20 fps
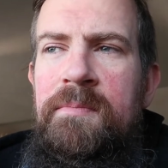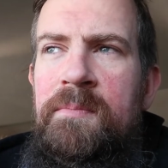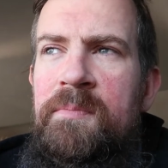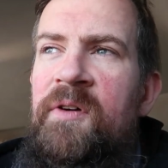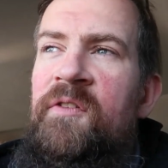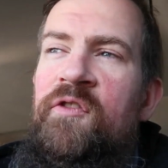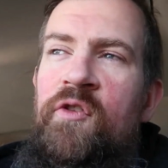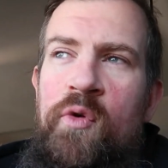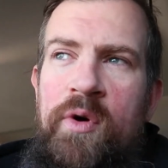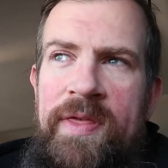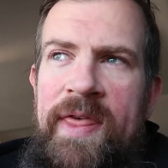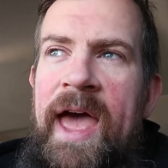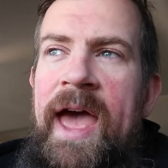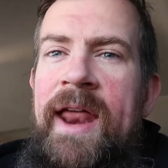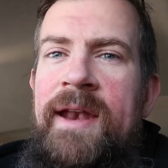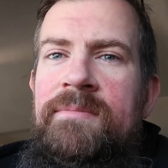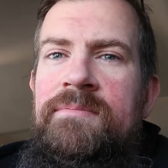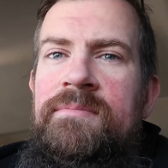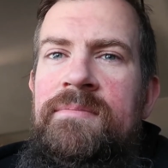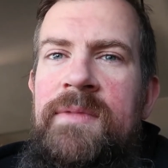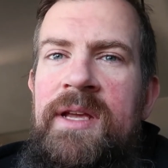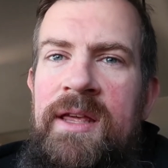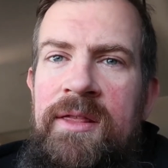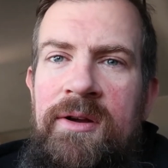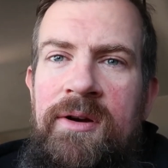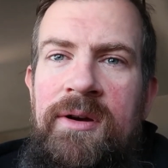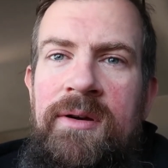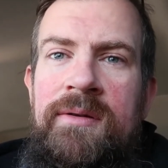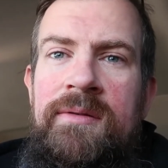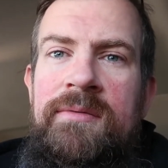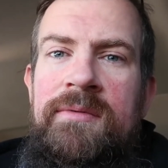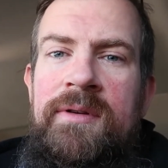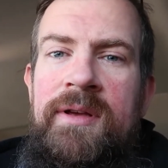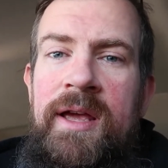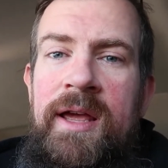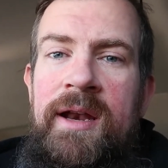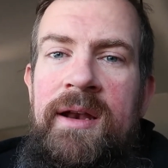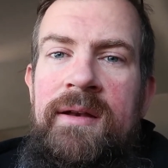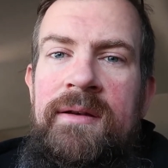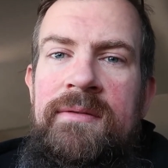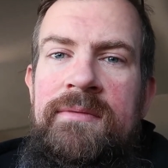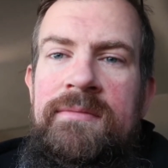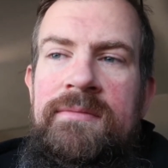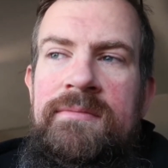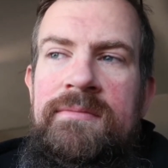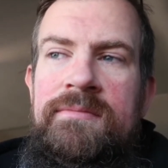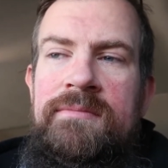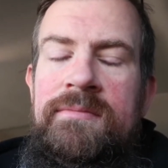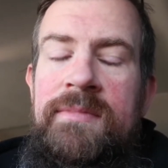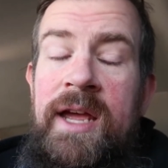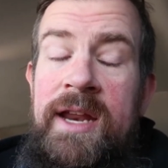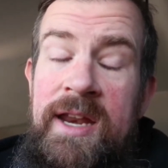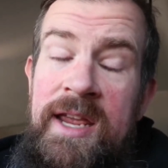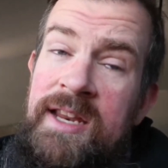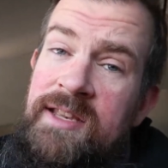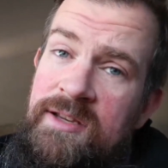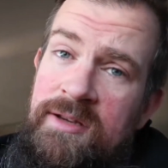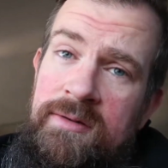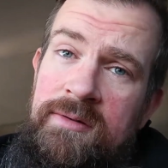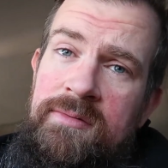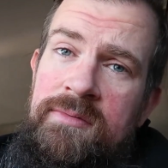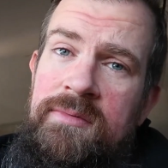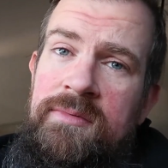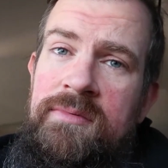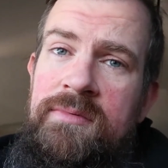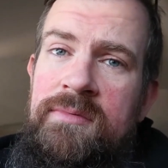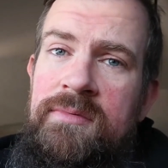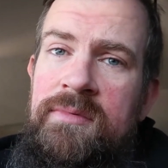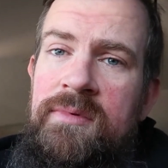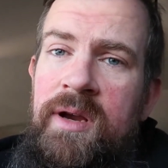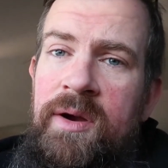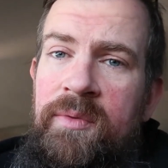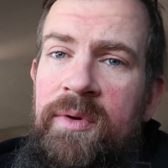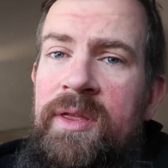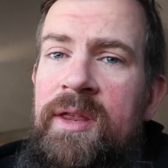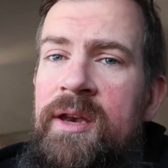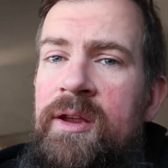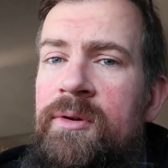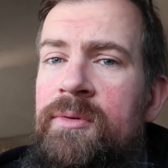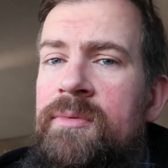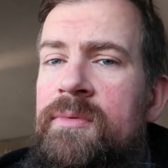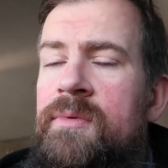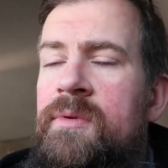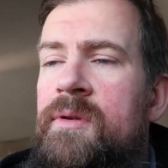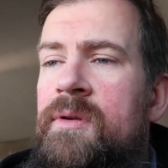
before that either, and I need to. I really do.